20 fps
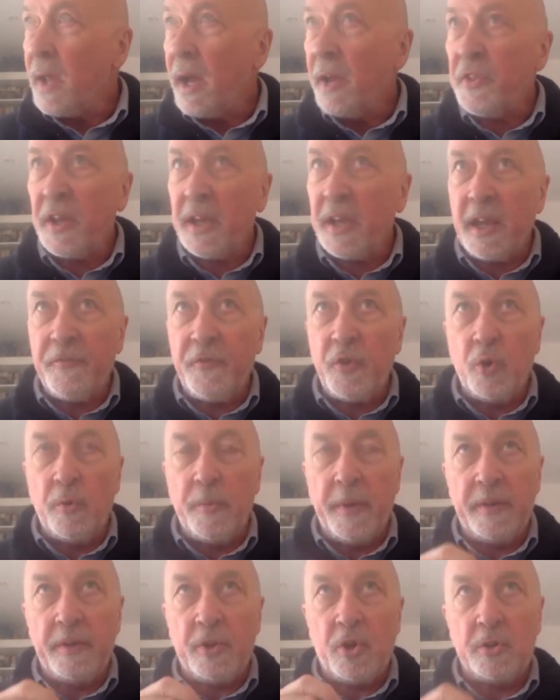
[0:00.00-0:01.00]
I think if
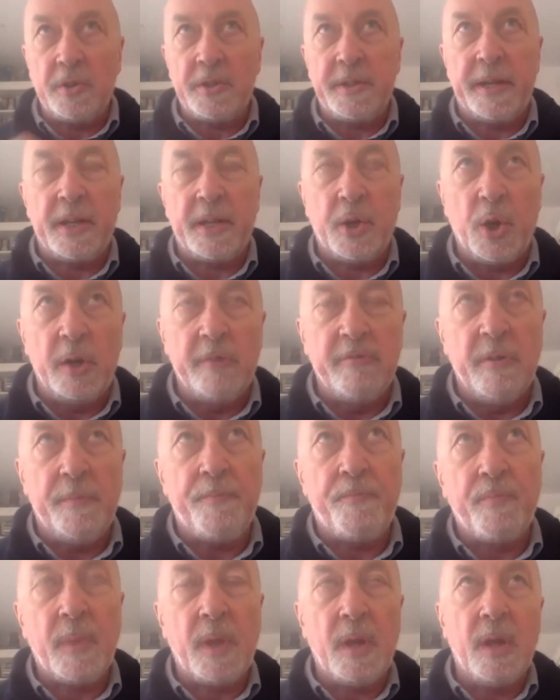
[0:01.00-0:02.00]
you're in continental Europe,
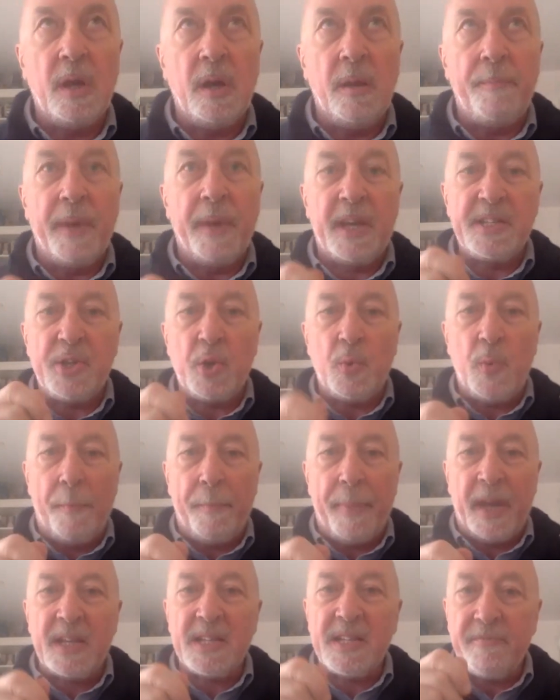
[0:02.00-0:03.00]
because
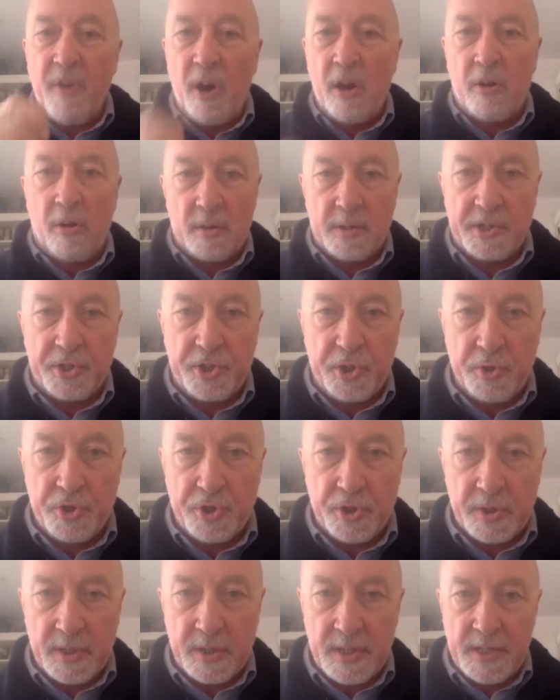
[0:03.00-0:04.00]
there are
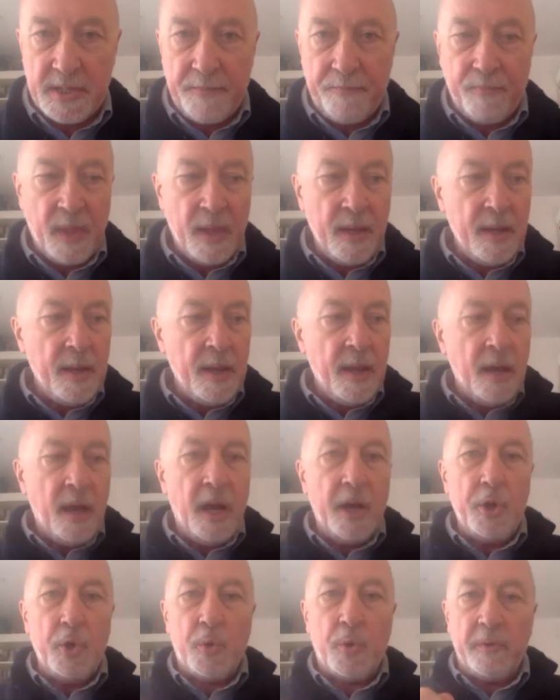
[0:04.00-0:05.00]
constitutions,
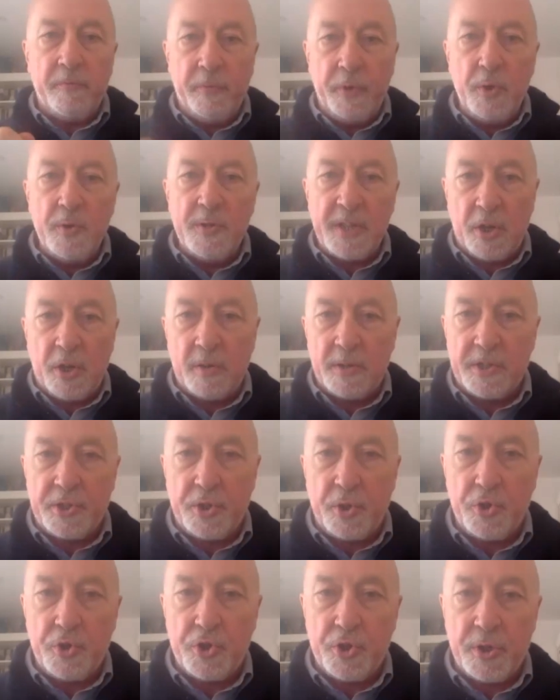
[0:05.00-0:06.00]
you can use the
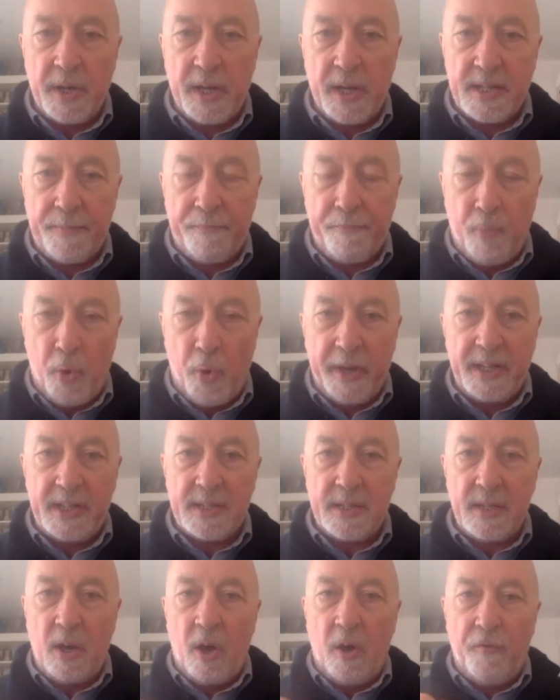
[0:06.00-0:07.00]
constitution as a
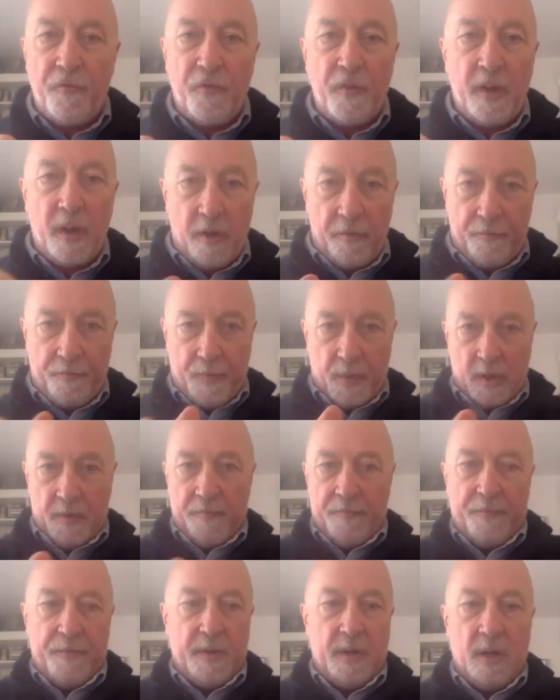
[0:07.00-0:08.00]
point of
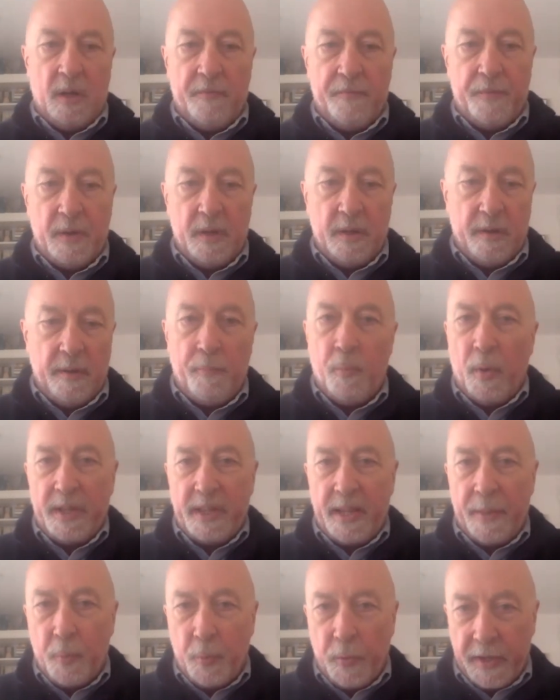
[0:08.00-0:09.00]

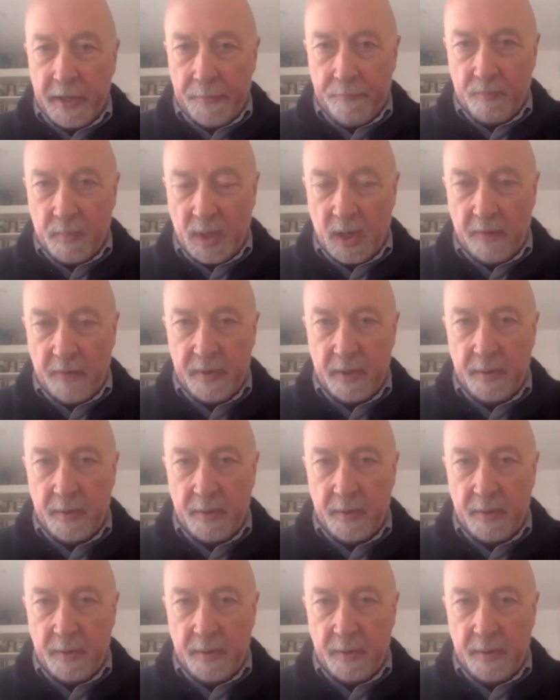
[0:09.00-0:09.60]
point d'appui, of